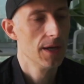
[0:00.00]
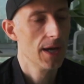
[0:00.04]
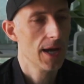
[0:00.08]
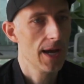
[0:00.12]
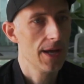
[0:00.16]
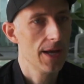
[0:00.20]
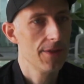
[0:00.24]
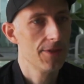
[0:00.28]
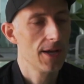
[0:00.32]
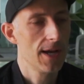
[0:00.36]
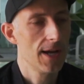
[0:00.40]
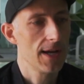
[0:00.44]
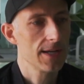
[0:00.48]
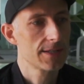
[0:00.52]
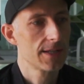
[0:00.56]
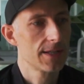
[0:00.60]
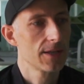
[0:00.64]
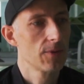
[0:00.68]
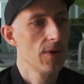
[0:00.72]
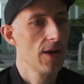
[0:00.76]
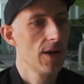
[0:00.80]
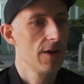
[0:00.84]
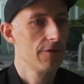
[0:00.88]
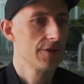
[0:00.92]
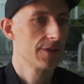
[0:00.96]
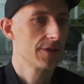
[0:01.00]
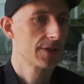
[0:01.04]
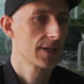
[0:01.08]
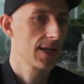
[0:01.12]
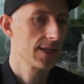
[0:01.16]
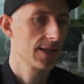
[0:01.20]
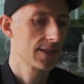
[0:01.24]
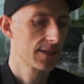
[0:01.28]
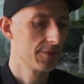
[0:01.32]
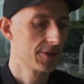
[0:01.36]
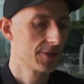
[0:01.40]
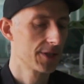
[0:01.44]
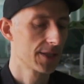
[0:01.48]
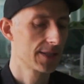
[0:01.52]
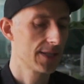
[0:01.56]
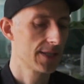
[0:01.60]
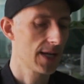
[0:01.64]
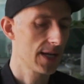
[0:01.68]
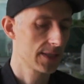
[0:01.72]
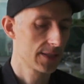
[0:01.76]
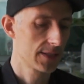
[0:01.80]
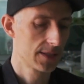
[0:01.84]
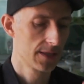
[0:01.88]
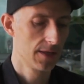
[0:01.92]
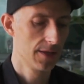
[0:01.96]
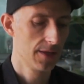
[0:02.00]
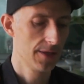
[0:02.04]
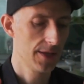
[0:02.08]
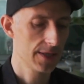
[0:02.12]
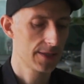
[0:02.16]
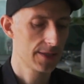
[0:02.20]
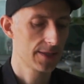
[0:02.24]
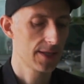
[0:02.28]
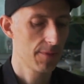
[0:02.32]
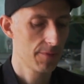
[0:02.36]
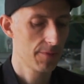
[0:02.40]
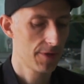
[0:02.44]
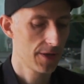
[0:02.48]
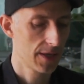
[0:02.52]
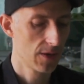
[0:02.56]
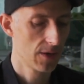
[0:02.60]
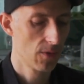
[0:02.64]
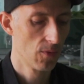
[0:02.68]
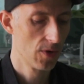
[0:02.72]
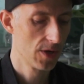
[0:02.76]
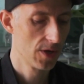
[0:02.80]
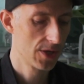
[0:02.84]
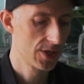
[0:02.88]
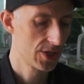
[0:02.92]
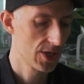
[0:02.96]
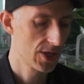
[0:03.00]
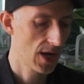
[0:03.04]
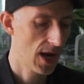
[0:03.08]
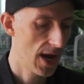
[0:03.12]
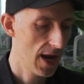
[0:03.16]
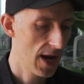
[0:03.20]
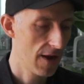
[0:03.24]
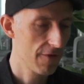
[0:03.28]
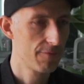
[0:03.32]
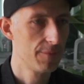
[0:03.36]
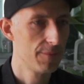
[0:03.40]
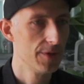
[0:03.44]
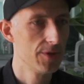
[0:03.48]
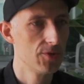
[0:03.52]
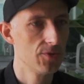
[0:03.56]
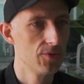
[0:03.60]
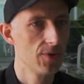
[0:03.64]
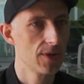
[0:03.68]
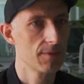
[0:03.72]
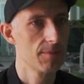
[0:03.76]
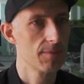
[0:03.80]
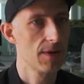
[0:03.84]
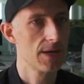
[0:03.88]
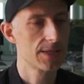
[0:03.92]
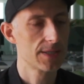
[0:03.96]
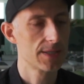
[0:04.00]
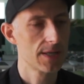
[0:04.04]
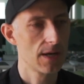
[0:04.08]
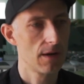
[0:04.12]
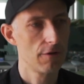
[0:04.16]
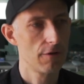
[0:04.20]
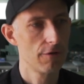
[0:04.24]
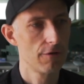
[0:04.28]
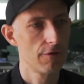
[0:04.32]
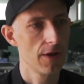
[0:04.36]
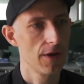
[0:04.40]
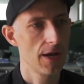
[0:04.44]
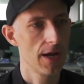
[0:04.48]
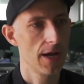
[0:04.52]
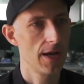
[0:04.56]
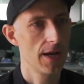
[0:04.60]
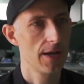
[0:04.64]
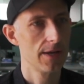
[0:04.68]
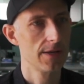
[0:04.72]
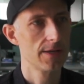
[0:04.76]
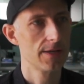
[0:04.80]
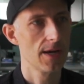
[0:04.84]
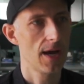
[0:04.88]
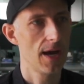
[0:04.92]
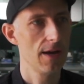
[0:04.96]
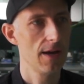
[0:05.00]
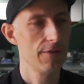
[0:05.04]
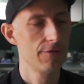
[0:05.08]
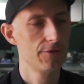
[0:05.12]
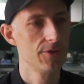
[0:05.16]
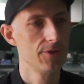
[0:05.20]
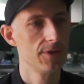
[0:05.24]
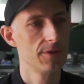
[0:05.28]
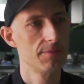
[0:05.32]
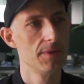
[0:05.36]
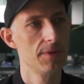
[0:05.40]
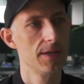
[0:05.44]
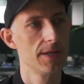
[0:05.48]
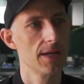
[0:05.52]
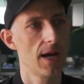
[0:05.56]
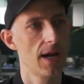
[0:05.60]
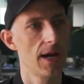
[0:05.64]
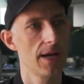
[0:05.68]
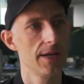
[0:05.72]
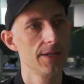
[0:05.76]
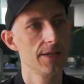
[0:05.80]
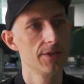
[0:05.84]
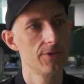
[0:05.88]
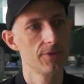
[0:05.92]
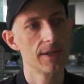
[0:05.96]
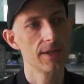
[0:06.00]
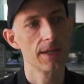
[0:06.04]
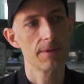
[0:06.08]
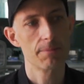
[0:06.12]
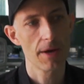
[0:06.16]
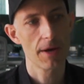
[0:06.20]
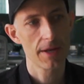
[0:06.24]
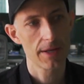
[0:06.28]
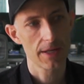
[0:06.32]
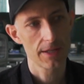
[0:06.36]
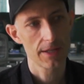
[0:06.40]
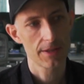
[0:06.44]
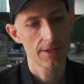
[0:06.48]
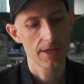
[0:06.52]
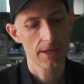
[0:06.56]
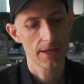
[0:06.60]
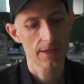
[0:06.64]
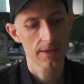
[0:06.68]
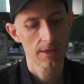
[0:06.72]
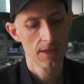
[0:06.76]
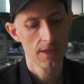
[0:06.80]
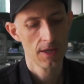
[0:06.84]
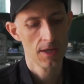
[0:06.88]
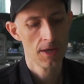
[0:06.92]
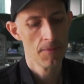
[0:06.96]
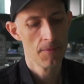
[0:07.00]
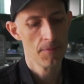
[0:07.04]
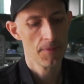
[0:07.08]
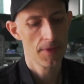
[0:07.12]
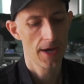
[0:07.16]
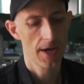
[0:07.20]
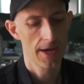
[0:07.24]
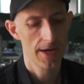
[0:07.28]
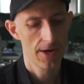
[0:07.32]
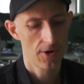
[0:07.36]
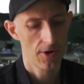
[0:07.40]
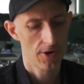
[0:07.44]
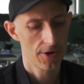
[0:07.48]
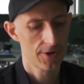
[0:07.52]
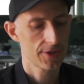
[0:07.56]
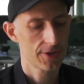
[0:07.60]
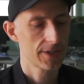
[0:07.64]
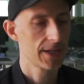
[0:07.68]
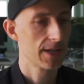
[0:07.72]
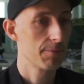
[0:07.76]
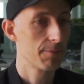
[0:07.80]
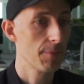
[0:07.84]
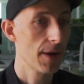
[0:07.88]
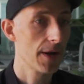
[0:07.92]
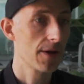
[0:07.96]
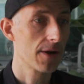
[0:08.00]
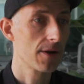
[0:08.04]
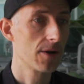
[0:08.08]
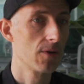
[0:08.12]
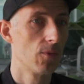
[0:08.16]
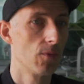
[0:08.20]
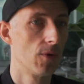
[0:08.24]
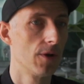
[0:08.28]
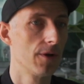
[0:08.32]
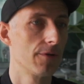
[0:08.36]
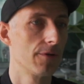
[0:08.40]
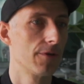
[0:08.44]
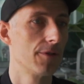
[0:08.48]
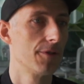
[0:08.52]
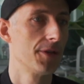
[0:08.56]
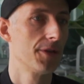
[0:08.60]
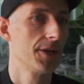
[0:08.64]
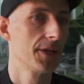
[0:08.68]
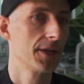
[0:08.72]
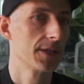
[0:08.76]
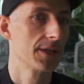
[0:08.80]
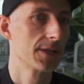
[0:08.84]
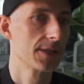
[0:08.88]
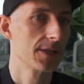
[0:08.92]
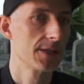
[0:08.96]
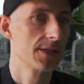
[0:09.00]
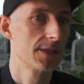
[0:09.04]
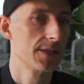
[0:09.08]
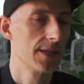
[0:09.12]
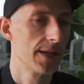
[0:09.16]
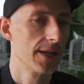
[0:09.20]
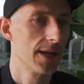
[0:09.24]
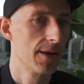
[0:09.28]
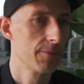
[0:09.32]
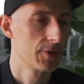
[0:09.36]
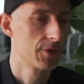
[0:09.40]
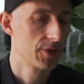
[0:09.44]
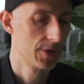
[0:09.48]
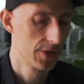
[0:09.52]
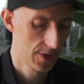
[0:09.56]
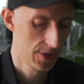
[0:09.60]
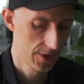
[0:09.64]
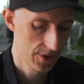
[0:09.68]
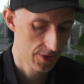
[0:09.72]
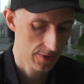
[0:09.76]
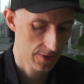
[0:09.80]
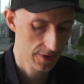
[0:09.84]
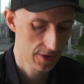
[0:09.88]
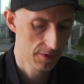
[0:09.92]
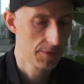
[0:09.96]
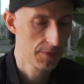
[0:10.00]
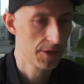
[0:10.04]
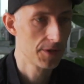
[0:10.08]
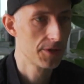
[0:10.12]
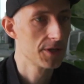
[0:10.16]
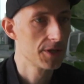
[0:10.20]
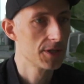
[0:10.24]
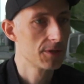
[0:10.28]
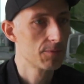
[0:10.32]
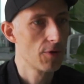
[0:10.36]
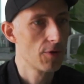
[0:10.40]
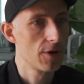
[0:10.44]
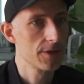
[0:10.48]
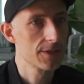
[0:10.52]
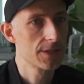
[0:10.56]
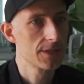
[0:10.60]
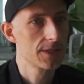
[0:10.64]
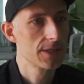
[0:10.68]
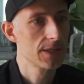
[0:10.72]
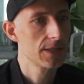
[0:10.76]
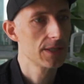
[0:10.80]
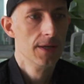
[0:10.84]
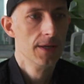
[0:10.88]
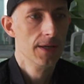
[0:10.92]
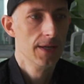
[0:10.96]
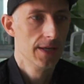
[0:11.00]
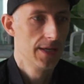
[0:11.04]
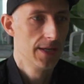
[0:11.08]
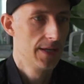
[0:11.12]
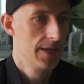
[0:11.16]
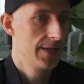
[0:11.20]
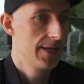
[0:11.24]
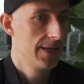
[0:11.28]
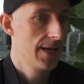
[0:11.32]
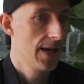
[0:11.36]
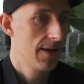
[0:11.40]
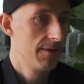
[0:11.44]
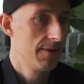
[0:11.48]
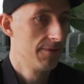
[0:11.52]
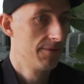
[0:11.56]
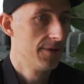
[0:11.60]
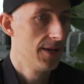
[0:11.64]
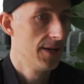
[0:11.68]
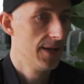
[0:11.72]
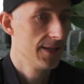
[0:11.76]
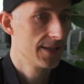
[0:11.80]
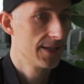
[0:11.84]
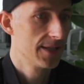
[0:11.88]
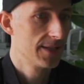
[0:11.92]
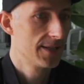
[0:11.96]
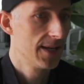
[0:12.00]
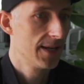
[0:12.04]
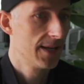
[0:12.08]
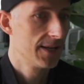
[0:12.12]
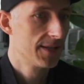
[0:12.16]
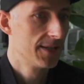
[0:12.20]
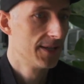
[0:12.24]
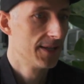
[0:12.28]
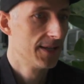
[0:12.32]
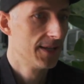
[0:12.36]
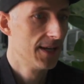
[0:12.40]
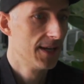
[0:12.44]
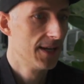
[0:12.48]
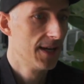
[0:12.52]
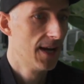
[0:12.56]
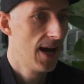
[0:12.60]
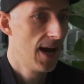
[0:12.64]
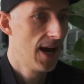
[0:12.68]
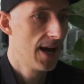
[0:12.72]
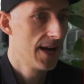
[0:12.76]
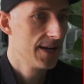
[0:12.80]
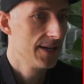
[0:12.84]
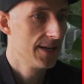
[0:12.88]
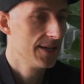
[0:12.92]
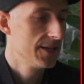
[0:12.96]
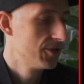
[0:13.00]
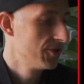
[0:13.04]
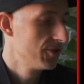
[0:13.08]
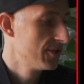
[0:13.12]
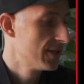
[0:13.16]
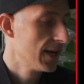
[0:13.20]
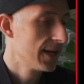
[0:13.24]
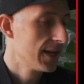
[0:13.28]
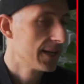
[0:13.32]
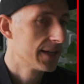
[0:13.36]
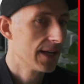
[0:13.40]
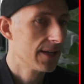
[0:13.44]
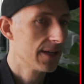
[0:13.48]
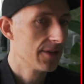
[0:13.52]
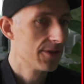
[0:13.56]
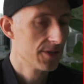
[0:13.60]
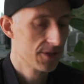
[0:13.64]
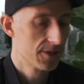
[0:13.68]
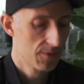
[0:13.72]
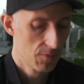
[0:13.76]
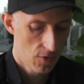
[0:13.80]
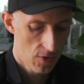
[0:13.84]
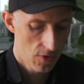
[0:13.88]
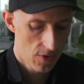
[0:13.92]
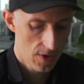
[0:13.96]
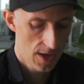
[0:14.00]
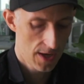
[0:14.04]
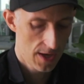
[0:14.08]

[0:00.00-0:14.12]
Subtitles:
And the last thing we have is customer success. That's something which I have been doing myself, and I have to admit I need to get better at that. And in order to get better, one of the things is that I'm going to document these processes. I need to delegate this more